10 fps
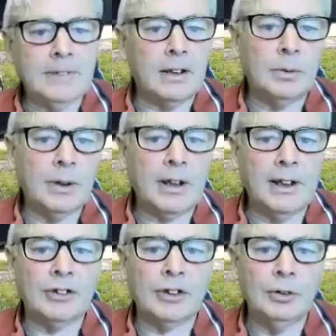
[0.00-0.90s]
Now we're
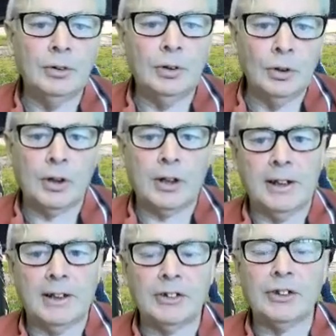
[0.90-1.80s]
going to look
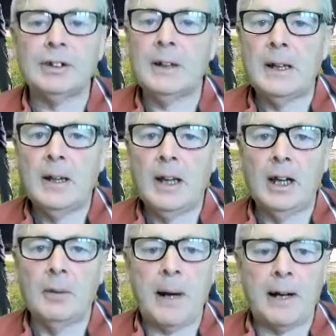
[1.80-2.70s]
at
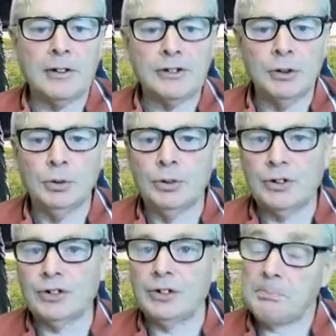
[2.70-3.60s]

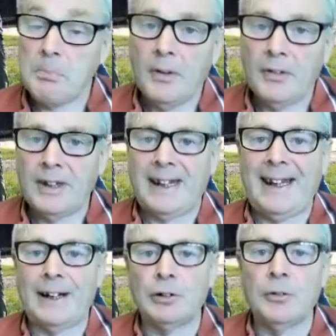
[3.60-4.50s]
parachutes, the
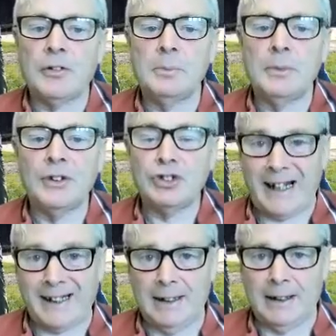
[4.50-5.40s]
care of them and the
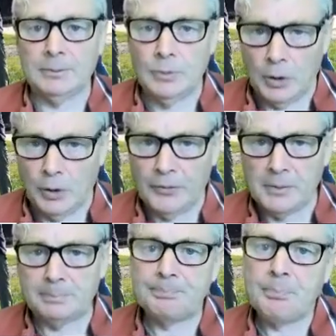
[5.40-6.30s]
checking of
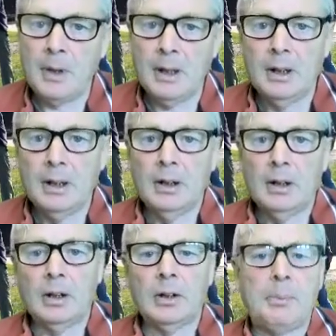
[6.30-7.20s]
them.
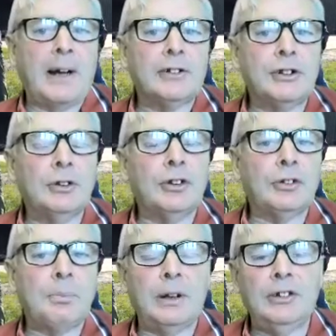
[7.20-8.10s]
The parachute
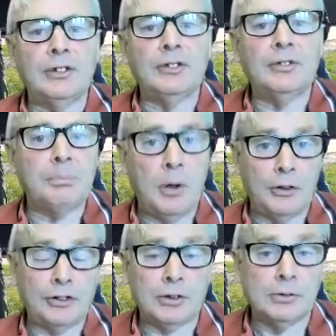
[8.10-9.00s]
is a piece of
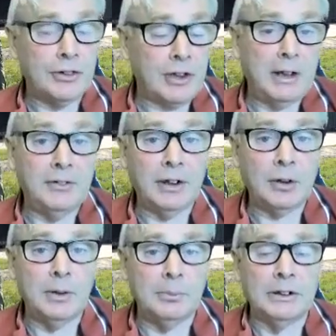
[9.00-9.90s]
personal safety
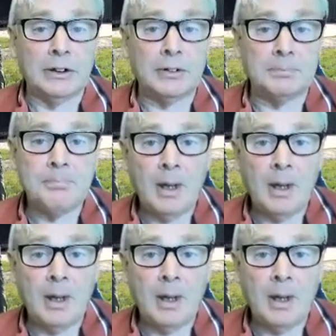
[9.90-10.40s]
equipment